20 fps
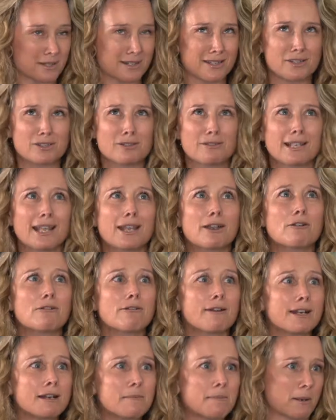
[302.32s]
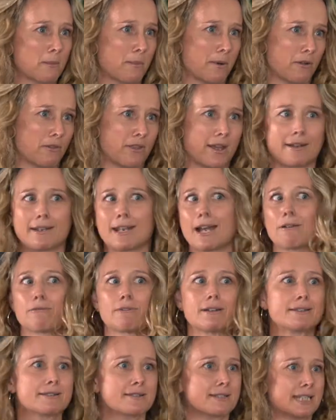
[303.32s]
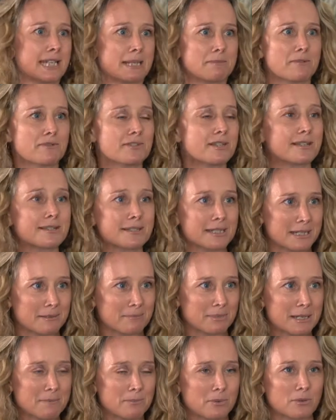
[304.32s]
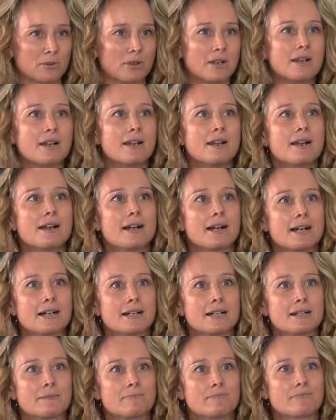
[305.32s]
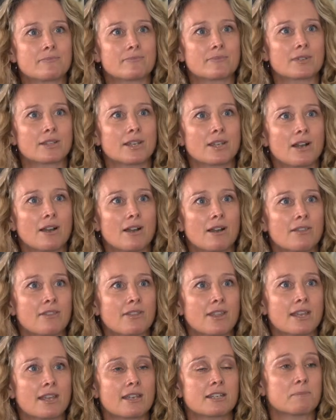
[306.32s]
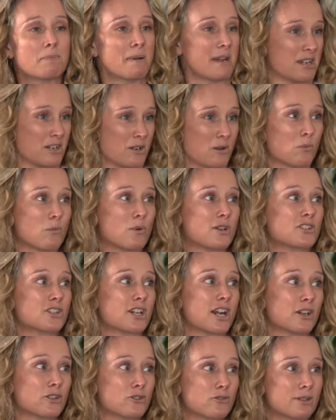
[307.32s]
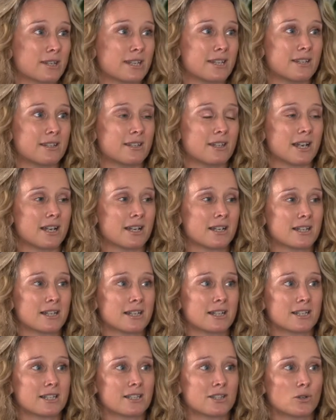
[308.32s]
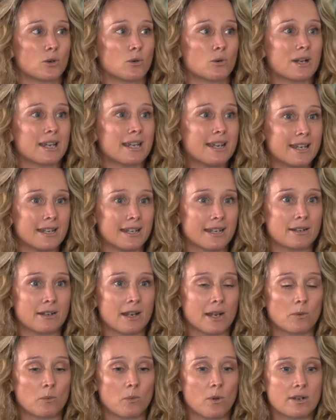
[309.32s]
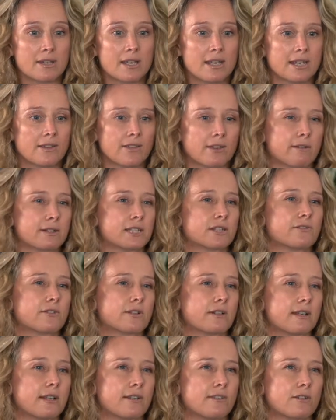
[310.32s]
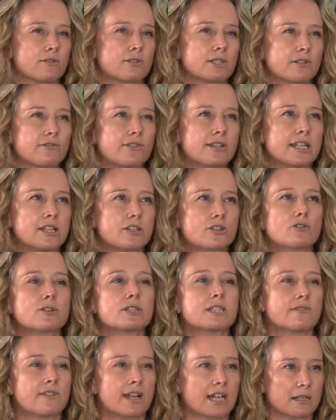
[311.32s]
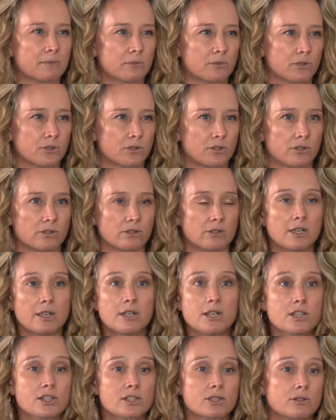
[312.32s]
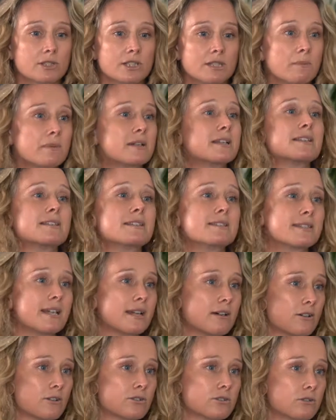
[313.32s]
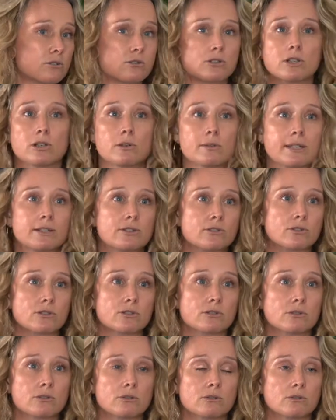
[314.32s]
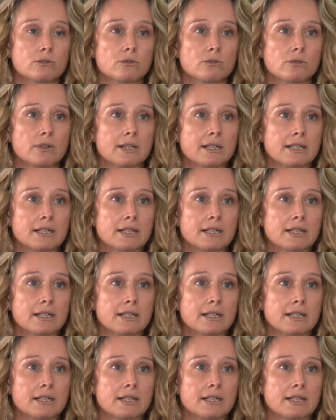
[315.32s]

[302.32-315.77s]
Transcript: and is doing incredibly well there. Now runs a team of 16 people. I think depending on which country you're in and working in, there are different industries available to you. So someone in sales could go into